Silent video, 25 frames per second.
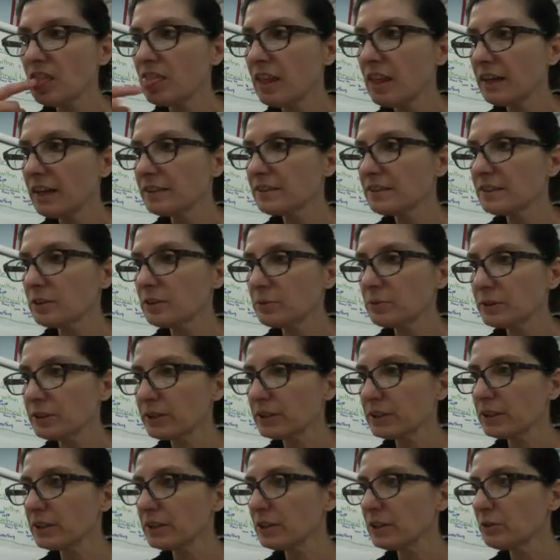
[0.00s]
and so we're
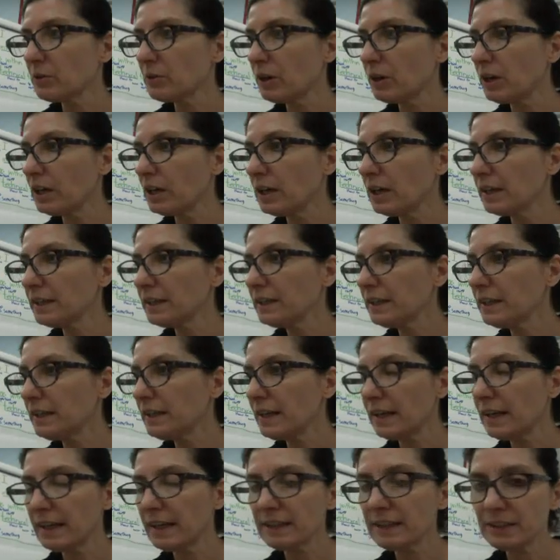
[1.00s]
going to go on
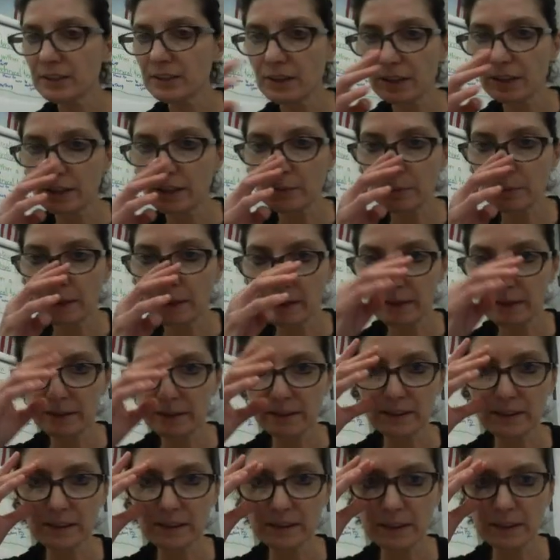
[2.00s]
and talk about
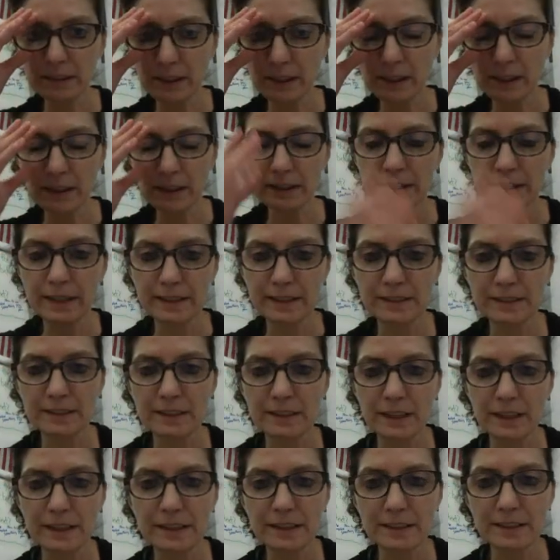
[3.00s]
next
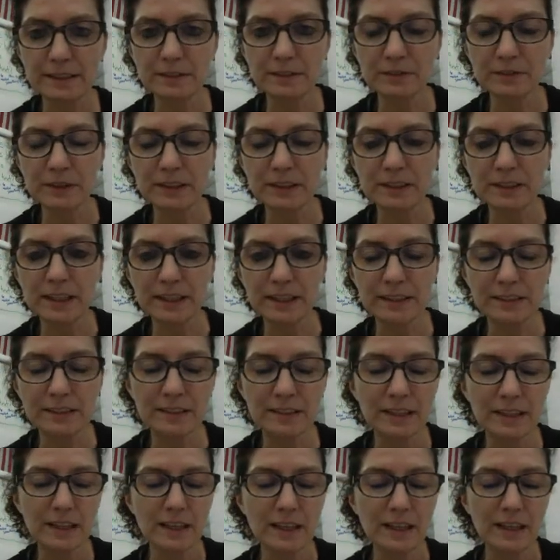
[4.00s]
scientific
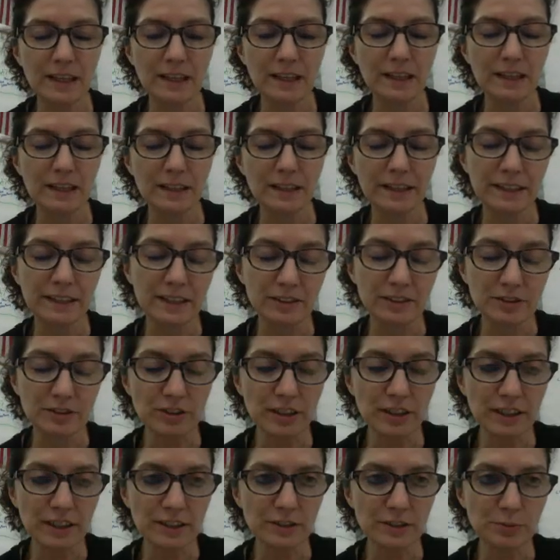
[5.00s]
text. Like
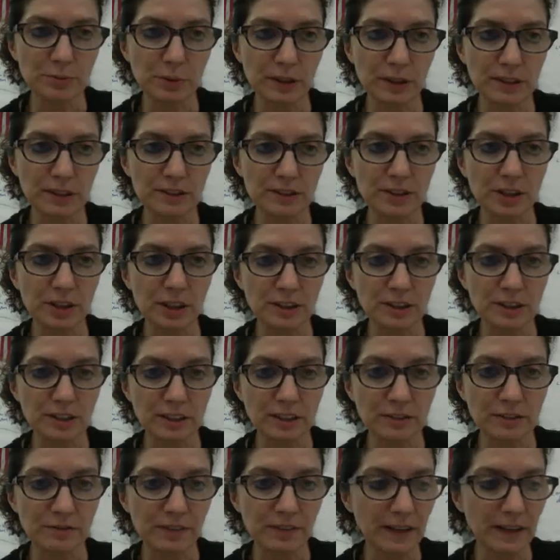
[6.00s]
yesterday's was cause
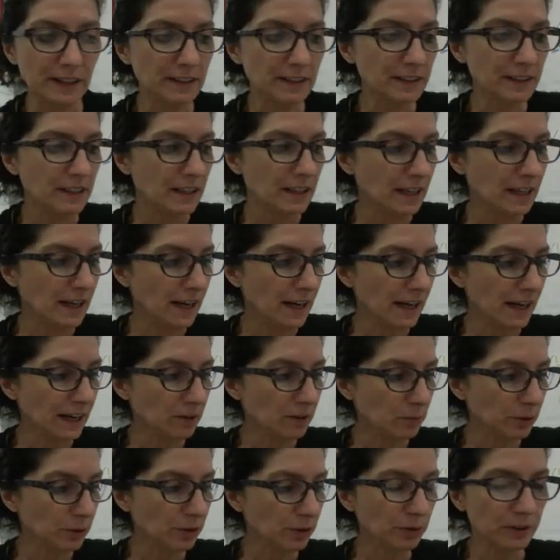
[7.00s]
and effect,
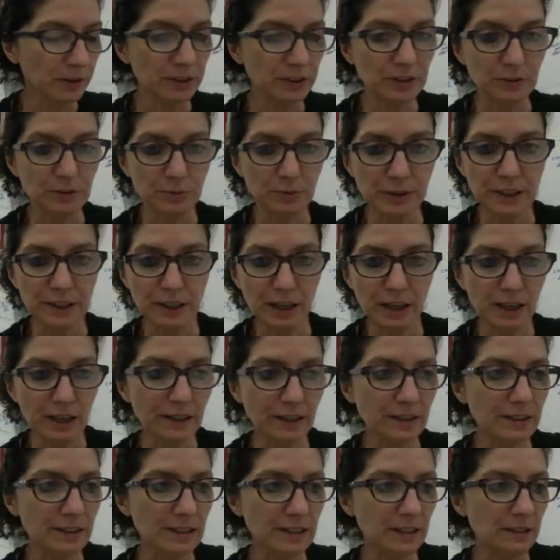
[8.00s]
and we're going to read on
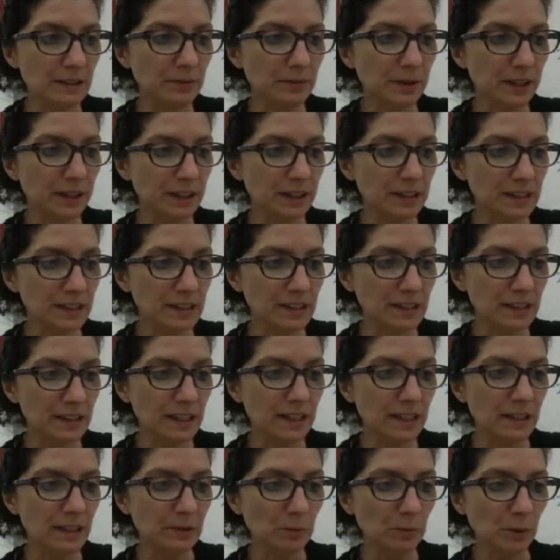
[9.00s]
to see if we can
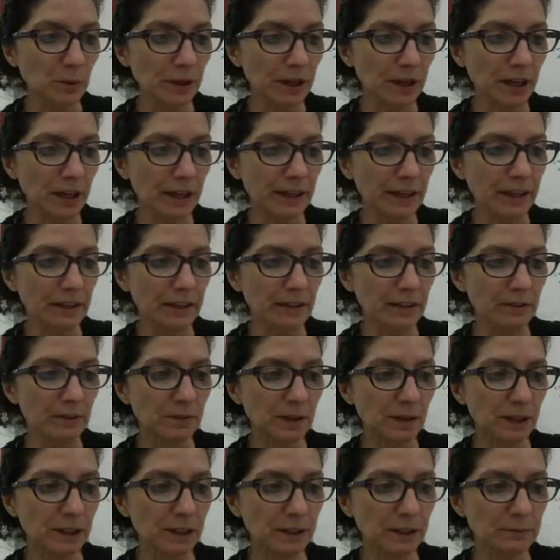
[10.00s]
see what kind
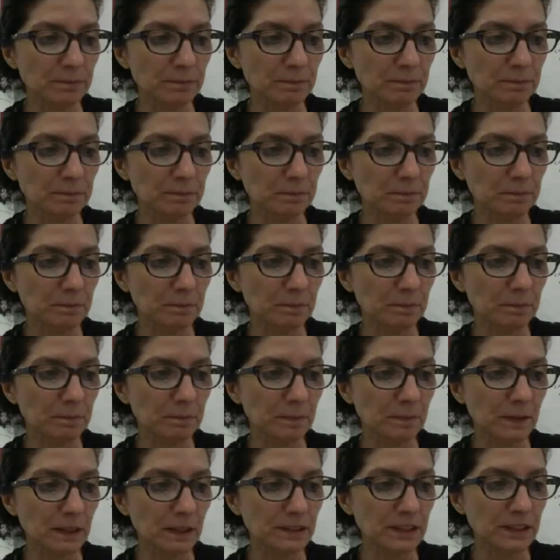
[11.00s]
of
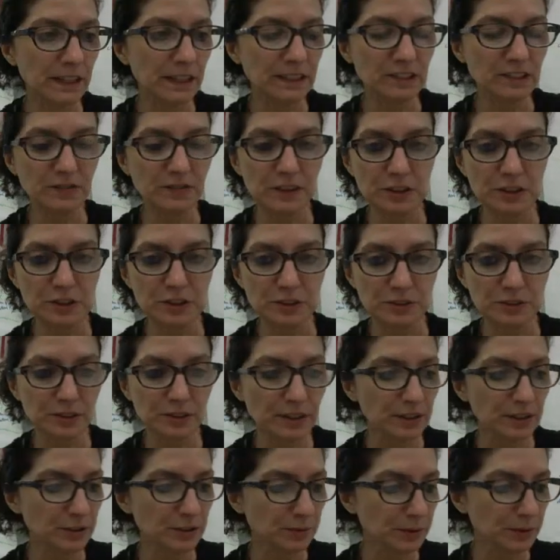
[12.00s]
text feature
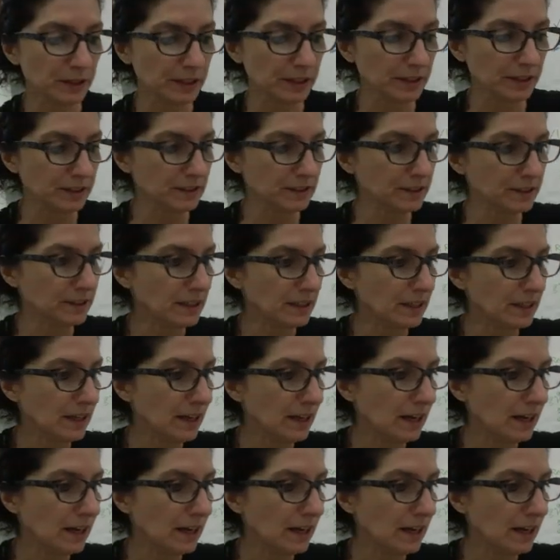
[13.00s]
this one is.